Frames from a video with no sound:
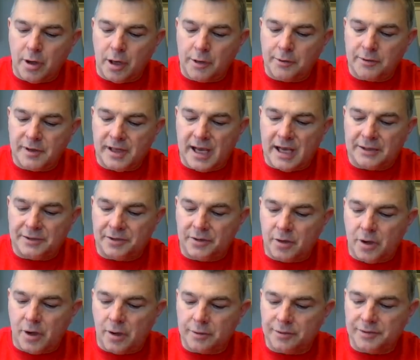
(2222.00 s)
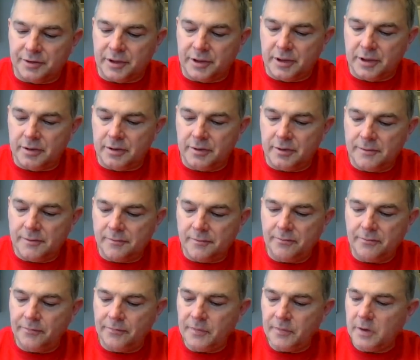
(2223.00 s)
hundred thousand dollars in,
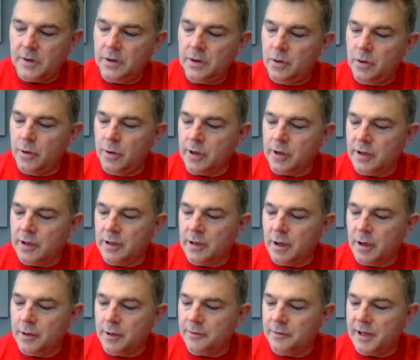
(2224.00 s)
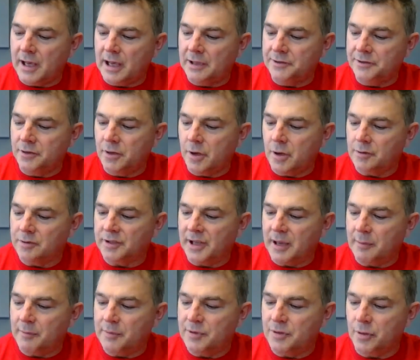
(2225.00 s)
you know you're going to get a hundred thousand dollars
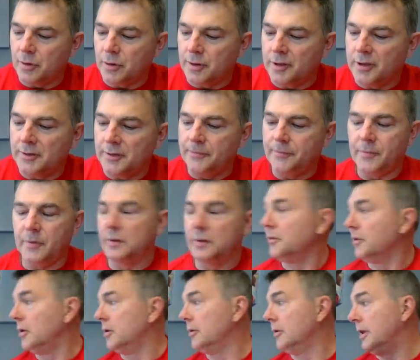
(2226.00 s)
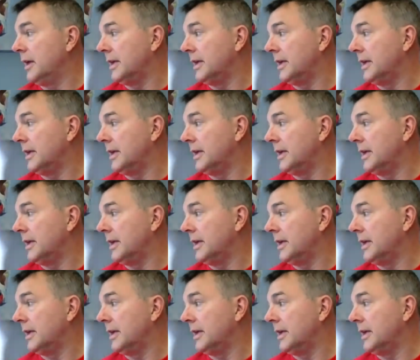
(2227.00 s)
at maturity. It's literally